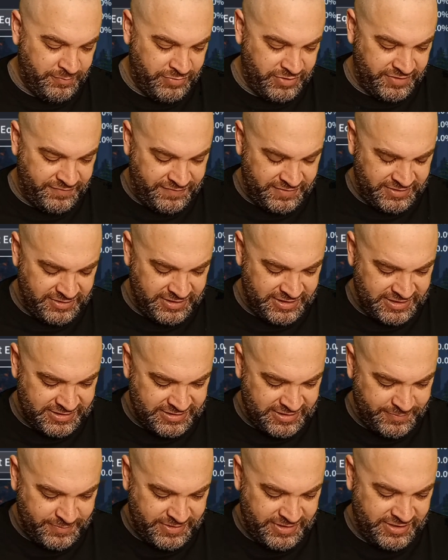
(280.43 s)
But if you look at
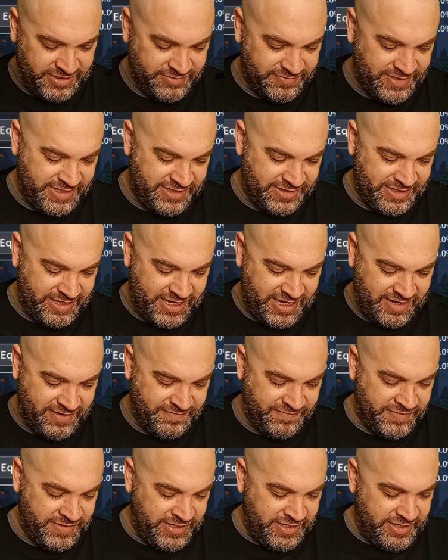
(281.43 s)
some of these, right, they
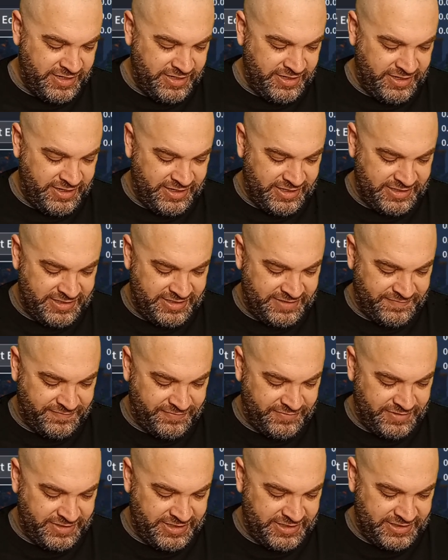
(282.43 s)
have
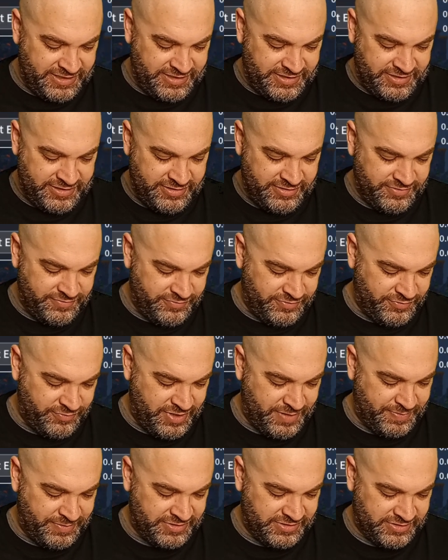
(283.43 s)
different, well,
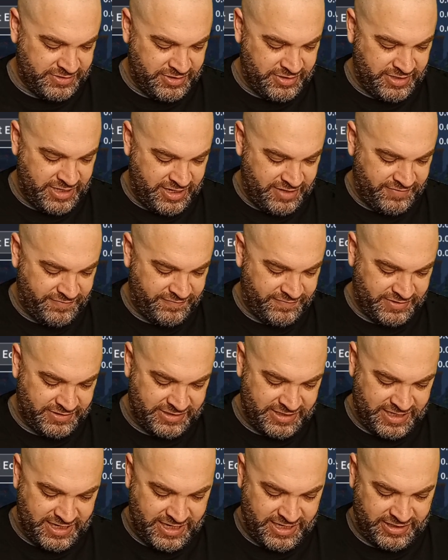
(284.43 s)
weapons all have
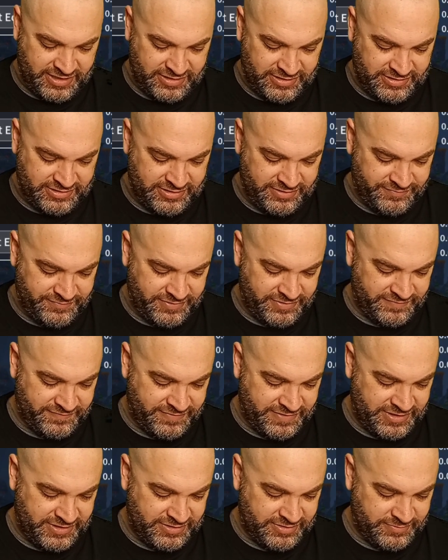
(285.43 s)
attack. Let's see if we can
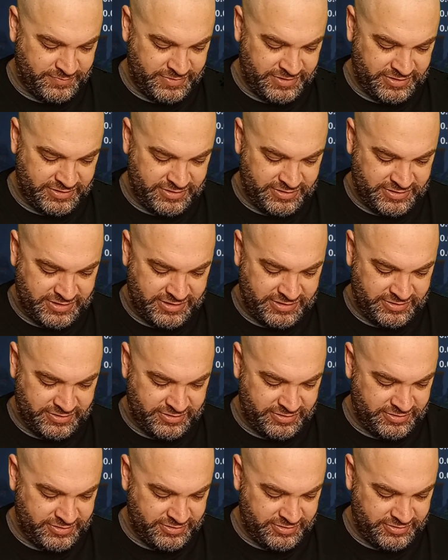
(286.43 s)
find something that
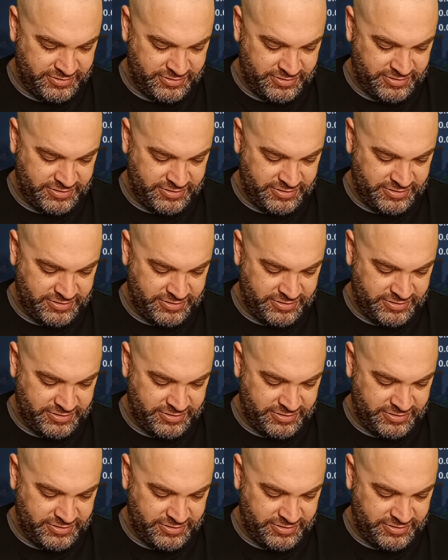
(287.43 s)
doesn't here.